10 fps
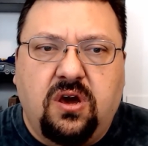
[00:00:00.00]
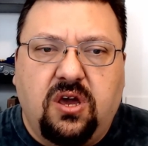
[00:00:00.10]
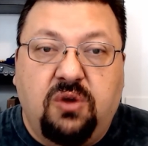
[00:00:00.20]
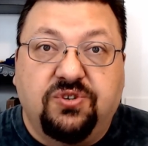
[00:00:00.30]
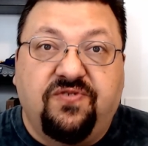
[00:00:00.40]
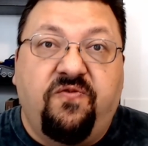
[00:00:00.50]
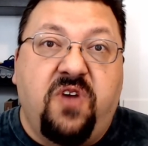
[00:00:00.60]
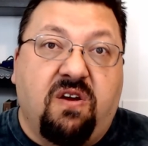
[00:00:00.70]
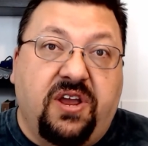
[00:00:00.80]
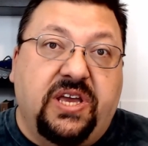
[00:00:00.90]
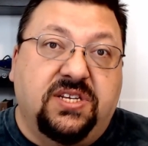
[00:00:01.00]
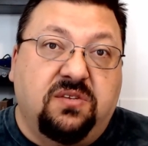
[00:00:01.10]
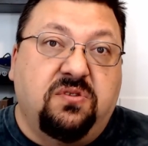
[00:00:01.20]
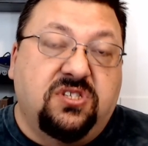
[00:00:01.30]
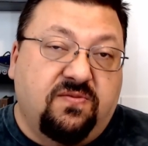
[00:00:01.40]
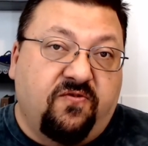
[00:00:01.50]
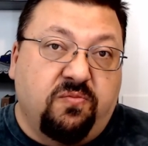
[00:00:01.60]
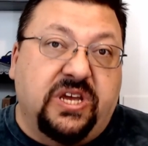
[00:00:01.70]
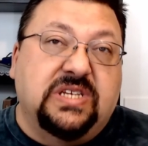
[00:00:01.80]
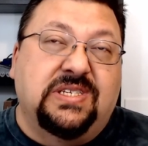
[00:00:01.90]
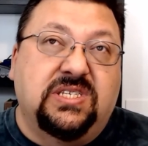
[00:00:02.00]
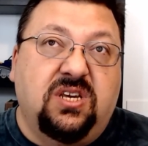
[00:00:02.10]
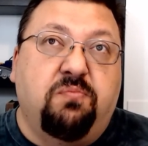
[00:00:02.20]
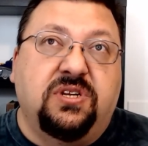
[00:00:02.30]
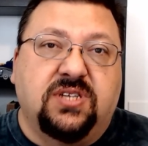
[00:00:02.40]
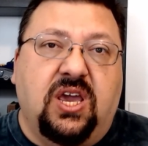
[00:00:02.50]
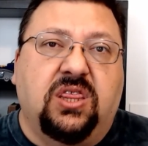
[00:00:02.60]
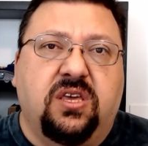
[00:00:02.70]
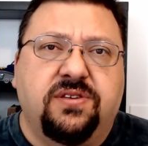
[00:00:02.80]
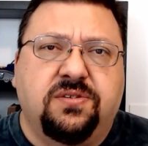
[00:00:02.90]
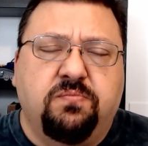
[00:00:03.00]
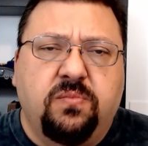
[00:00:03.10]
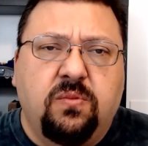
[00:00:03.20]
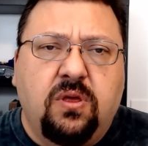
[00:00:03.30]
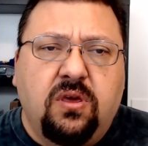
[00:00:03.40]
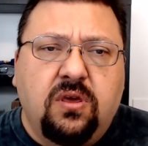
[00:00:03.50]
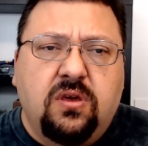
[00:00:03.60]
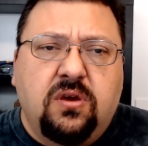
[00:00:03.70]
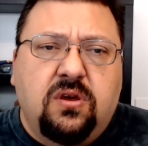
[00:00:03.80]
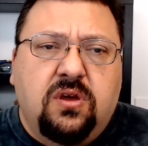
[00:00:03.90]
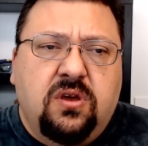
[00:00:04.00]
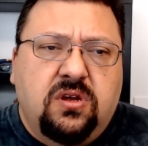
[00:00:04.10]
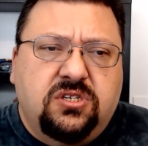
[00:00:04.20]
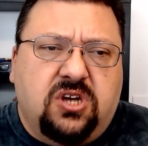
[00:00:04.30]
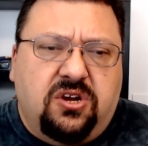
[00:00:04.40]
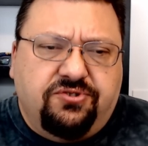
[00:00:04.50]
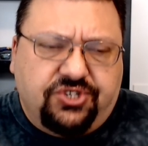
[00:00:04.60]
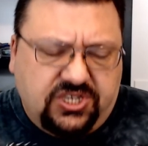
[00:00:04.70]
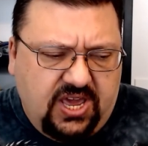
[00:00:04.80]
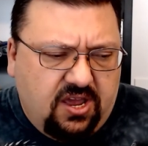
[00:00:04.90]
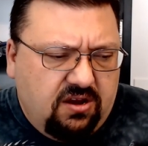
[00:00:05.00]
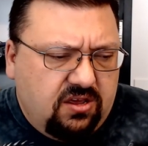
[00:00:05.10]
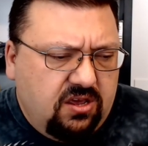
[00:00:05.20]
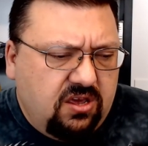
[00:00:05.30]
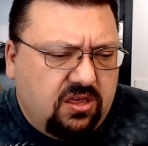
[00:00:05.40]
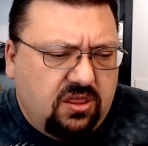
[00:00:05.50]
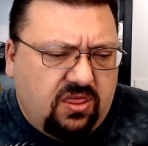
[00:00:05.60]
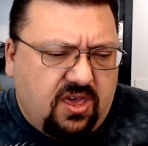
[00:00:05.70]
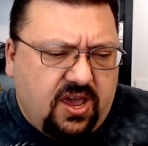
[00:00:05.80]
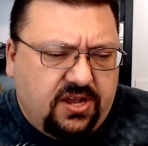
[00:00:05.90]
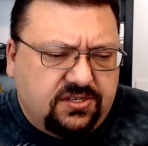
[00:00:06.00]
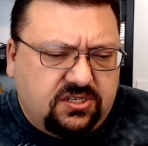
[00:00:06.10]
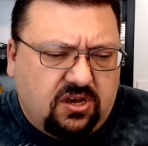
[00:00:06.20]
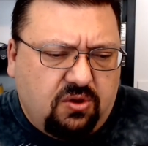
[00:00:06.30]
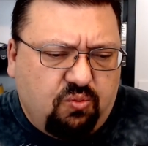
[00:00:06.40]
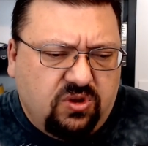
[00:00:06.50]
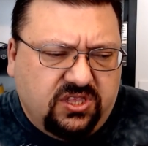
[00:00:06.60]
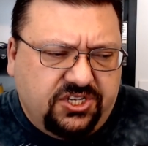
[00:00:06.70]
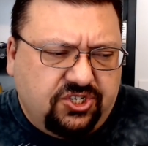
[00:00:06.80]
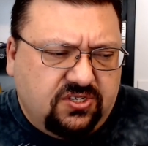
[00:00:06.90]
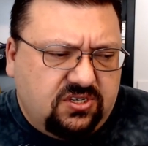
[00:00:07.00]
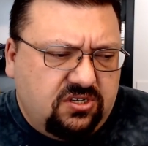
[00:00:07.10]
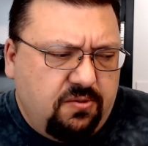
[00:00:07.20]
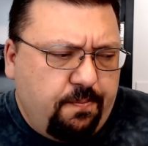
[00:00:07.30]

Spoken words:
It was very easy for me to step into atheism, to understand that religious